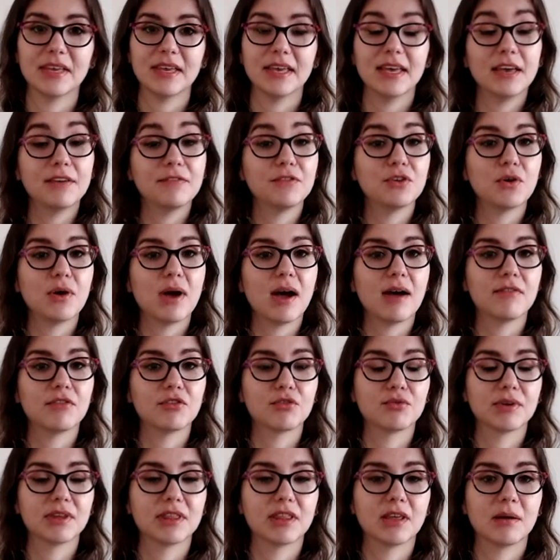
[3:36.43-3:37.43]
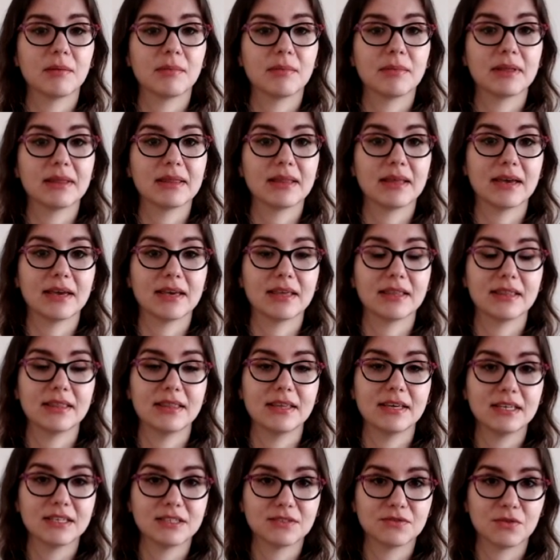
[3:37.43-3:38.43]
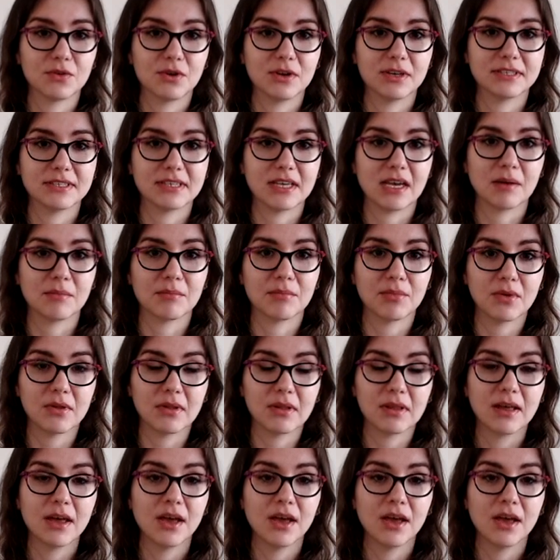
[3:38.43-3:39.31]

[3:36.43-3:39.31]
If you have a rhythm like this, for example,